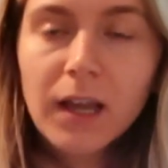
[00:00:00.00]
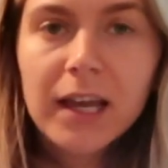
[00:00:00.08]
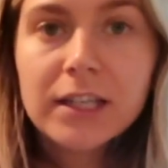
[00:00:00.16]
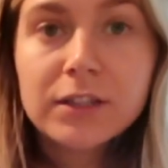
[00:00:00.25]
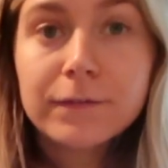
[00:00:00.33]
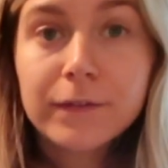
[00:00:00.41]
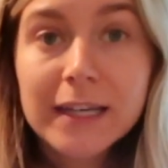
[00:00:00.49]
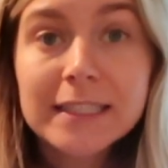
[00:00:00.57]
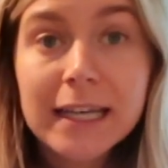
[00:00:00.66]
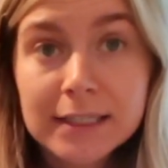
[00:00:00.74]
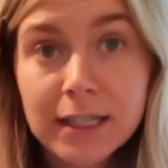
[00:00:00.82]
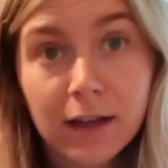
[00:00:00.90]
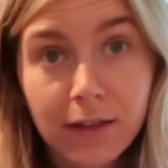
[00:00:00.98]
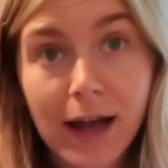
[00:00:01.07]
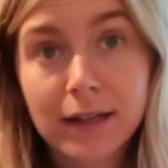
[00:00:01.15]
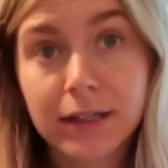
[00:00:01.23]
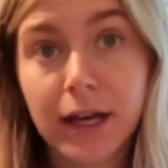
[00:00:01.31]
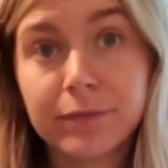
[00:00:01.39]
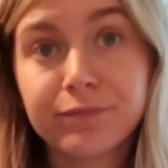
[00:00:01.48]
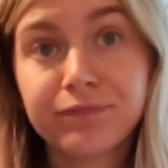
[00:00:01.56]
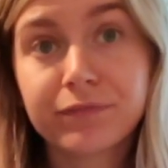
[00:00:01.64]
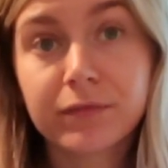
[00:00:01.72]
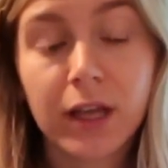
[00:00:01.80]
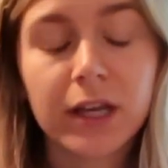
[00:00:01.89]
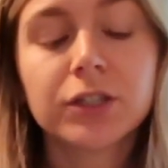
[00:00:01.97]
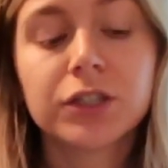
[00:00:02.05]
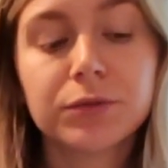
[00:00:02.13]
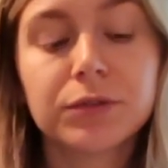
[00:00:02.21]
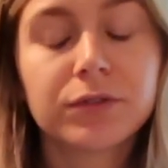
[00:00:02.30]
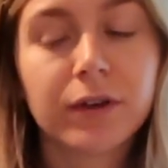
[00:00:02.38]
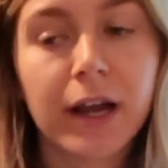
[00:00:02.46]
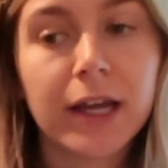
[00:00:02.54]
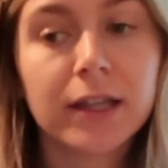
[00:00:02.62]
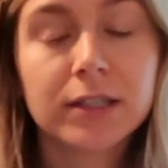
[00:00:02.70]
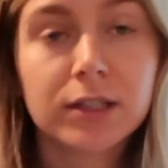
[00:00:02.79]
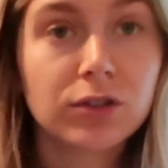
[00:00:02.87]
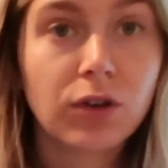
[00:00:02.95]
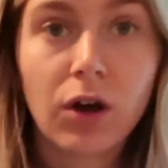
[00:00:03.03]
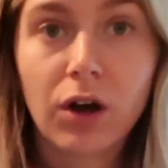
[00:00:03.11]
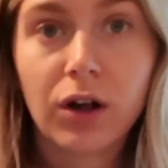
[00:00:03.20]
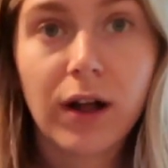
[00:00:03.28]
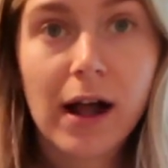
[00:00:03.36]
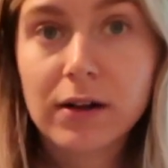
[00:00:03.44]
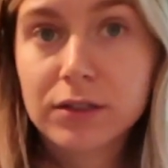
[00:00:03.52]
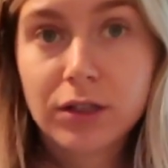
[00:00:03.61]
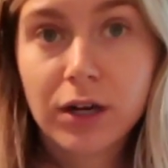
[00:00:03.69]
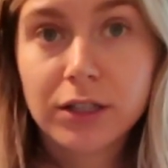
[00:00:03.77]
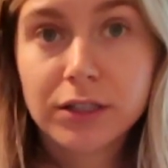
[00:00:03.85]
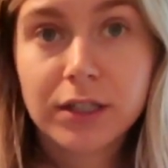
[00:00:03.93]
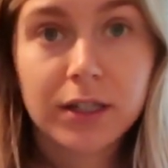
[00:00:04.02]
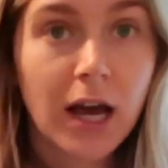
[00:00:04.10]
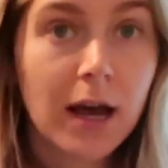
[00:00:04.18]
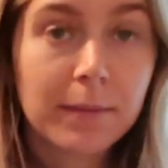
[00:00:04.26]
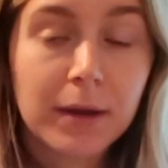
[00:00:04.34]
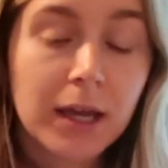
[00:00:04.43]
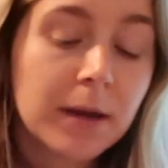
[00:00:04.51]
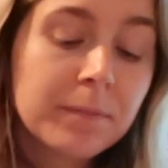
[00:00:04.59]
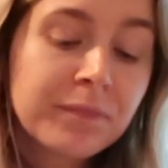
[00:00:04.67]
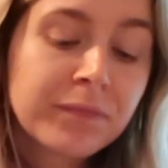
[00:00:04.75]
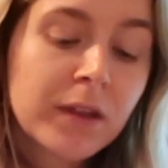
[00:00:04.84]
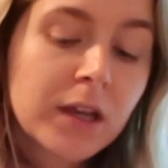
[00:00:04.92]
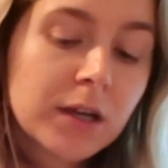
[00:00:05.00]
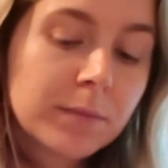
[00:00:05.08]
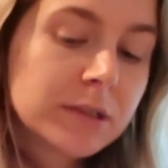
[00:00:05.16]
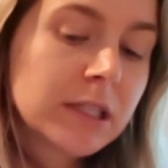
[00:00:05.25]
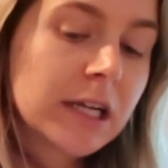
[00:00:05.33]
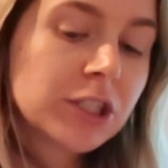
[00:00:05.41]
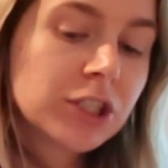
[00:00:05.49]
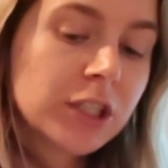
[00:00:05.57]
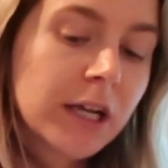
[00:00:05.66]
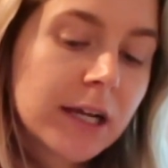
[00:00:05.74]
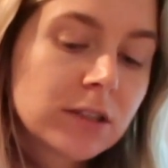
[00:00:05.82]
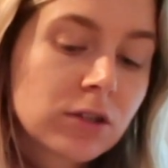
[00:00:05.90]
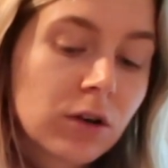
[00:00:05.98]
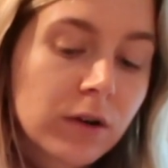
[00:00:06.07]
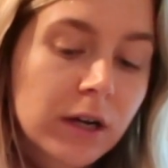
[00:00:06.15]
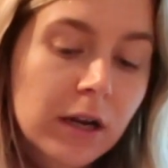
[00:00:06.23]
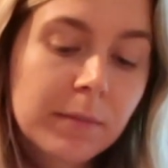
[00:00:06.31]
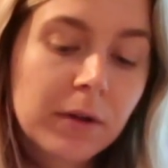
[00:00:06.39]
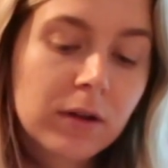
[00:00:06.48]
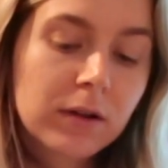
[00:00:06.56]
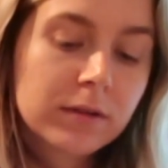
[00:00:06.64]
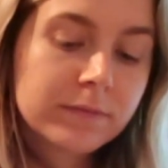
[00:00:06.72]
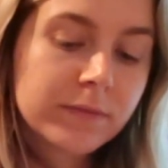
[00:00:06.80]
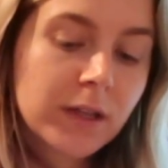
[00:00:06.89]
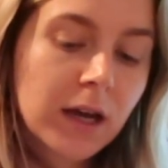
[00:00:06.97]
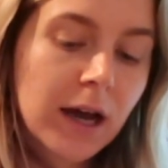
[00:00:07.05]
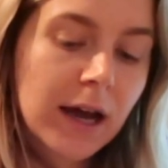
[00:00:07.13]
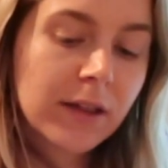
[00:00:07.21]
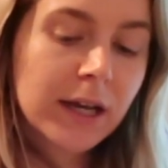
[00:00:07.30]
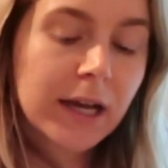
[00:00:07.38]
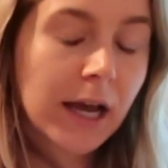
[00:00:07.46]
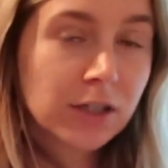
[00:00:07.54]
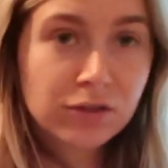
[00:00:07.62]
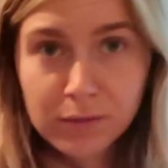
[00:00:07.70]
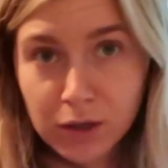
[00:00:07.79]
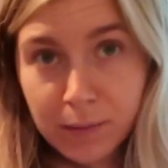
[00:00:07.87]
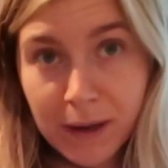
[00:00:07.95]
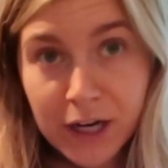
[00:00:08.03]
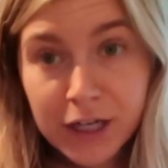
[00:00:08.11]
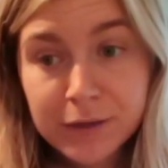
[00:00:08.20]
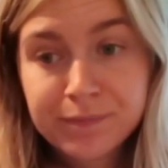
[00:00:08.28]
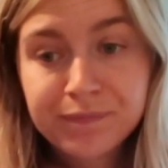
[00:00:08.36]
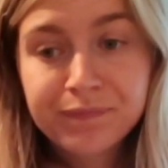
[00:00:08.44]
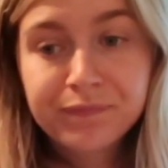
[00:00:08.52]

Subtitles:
And it tastes like a latte. Like she was right. This is all Alex Garza, not me. Besides, she adds coconut milk. I like cashew milk better.